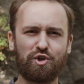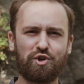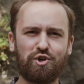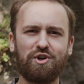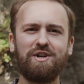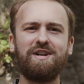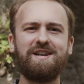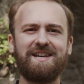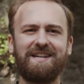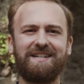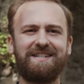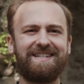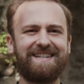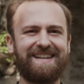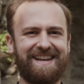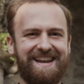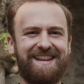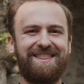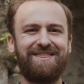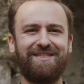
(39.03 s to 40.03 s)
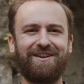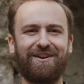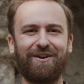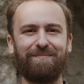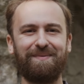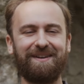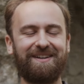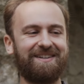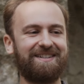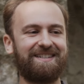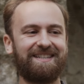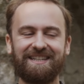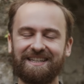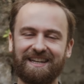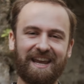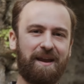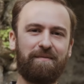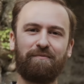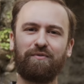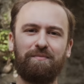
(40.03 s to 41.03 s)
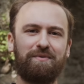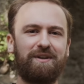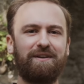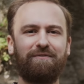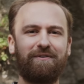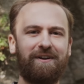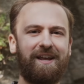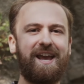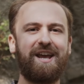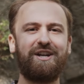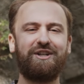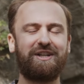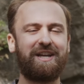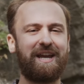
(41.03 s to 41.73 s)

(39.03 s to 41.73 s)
goodness in there, because this came from a different age.